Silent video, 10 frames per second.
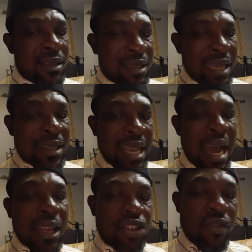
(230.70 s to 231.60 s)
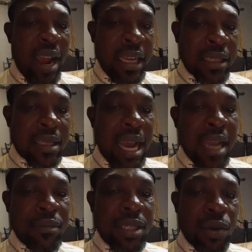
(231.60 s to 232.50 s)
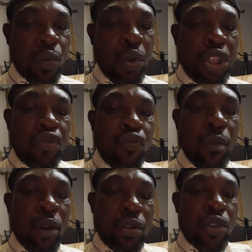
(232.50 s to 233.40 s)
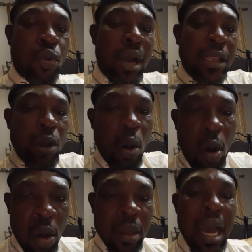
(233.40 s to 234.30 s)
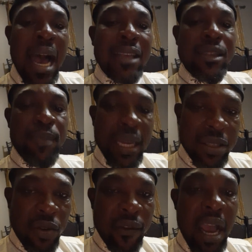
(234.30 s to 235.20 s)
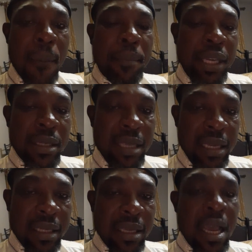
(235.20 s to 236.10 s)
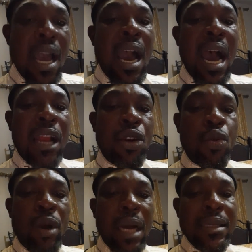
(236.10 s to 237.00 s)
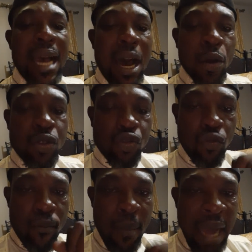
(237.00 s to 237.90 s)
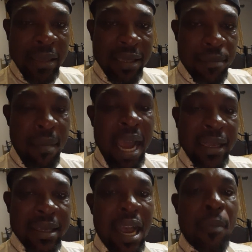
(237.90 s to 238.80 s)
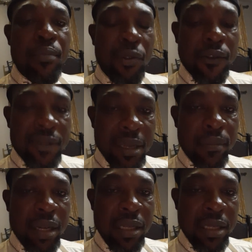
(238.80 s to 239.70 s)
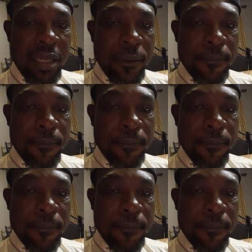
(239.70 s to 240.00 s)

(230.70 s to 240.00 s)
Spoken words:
These are trying times in which we must look at all aspects of our business and look at how to maximize our profitability.